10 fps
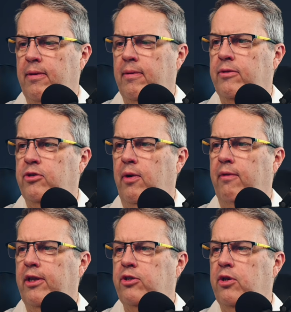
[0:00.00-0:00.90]
So
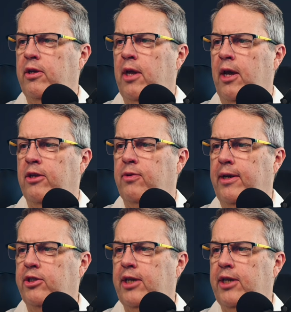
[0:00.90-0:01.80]
everything's good. So I
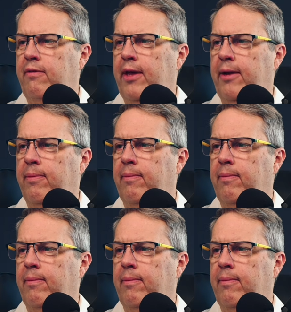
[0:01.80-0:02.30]
can save that.